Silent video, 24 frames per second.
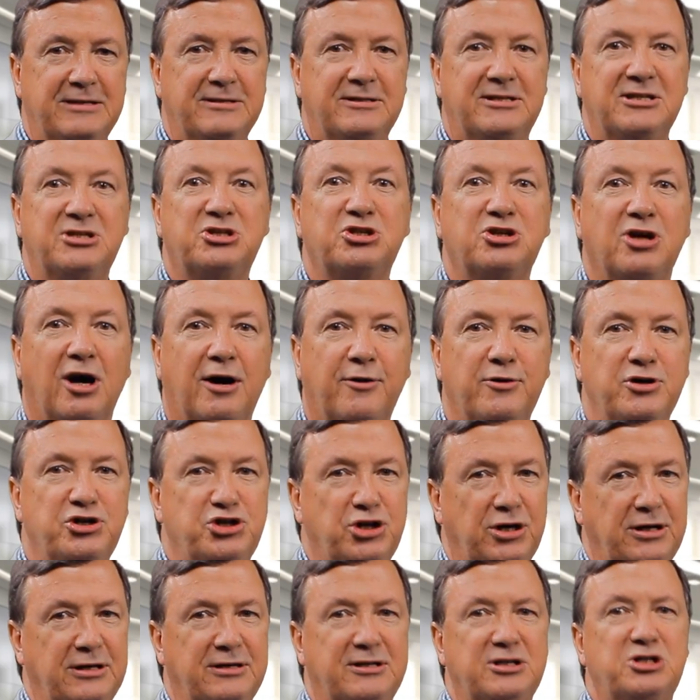
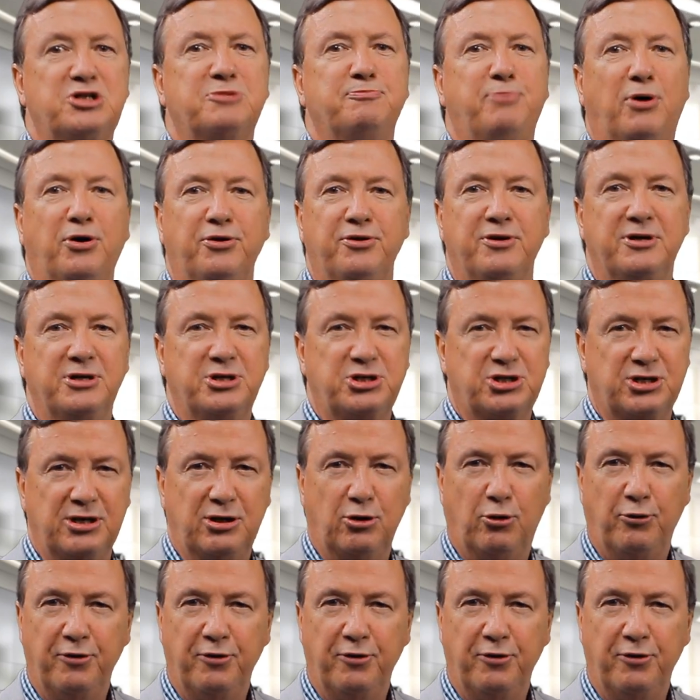discouraging, despondency,